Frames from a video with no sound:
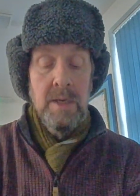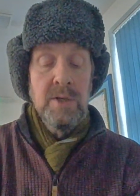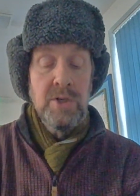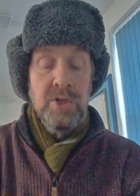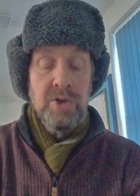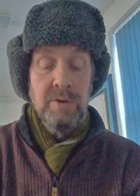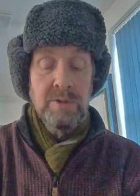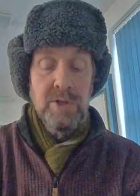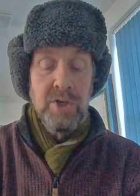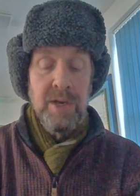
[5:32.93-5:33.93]
She
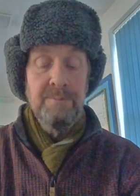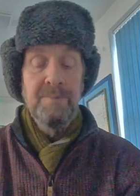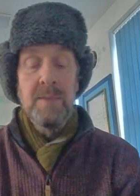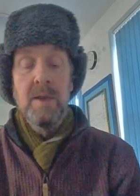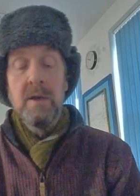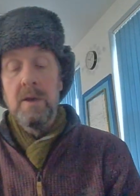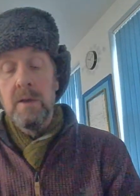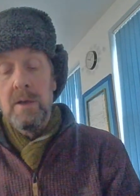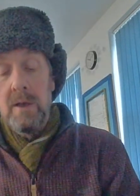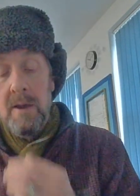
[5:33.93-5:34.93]
stroked her chin.
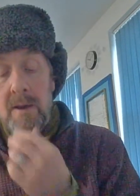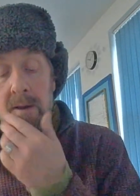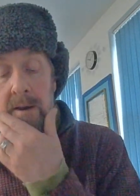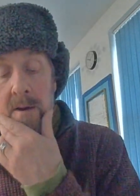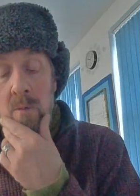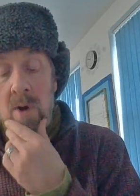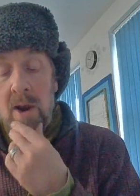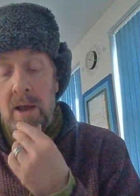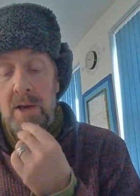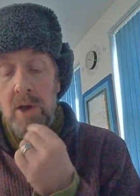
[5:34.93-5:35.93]

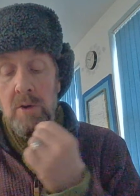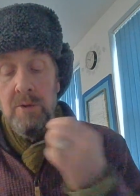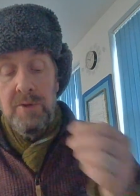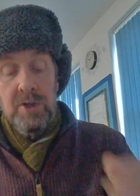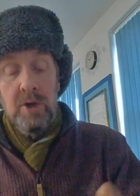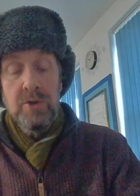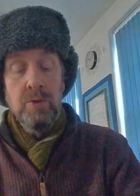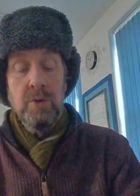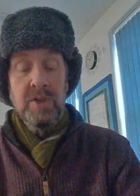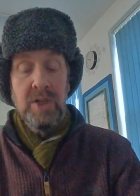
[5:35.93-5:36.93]
Well, I know who the star
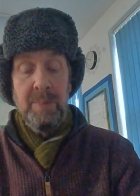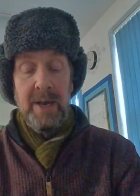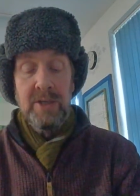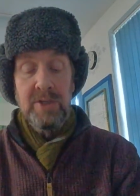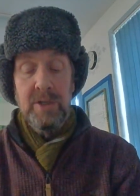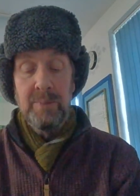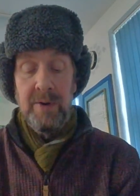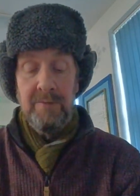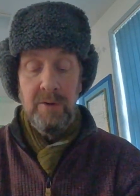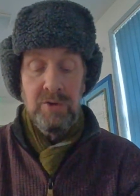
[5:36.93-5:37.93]
talkers of the past and
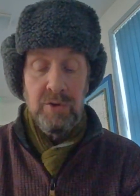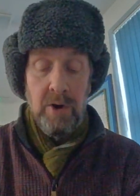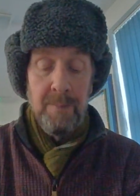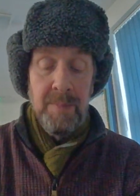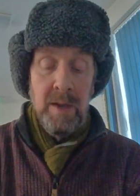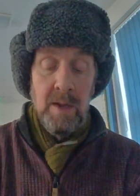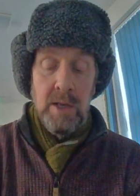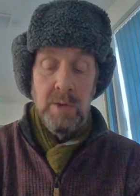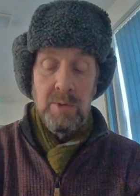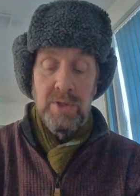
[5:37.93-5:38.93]
the future are,
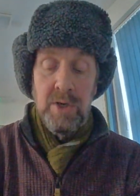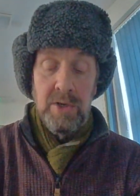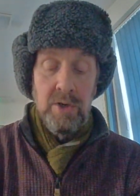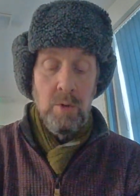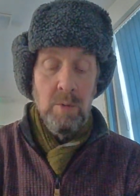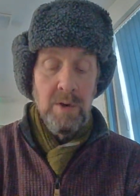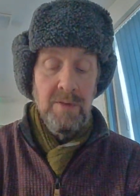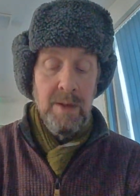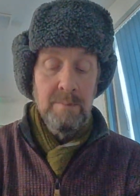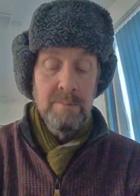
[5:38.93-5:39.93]
and you are certainly not one
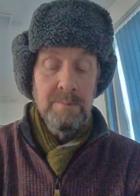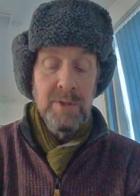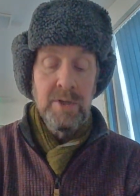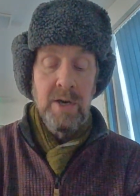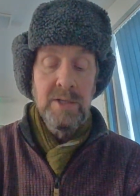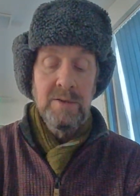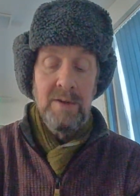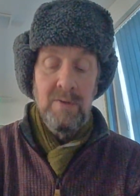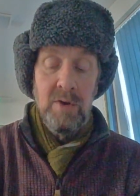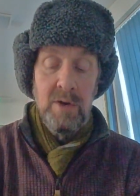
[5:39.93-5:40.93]
of them. Besides, I've
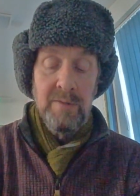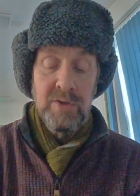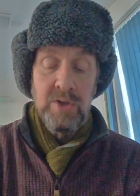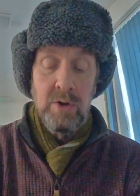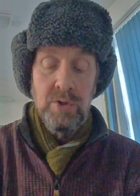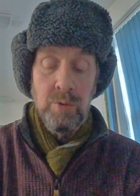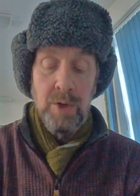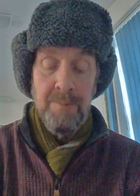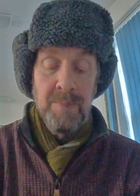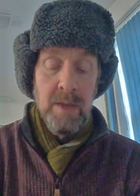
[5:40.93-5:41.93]
never heard of a star
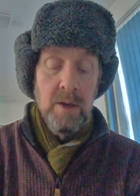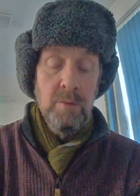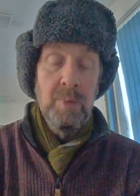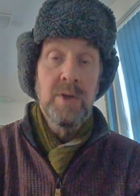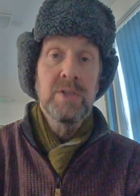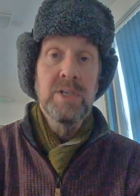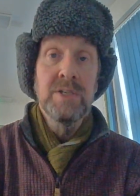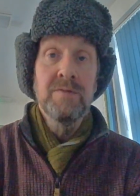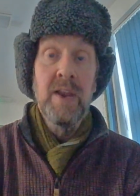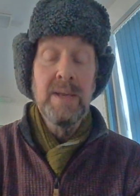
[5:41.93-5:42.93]
talker who burst
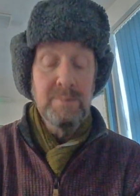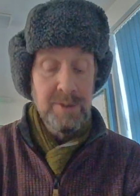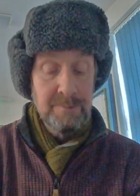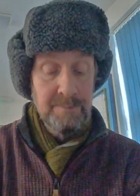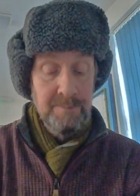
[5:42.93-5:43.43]
into flames.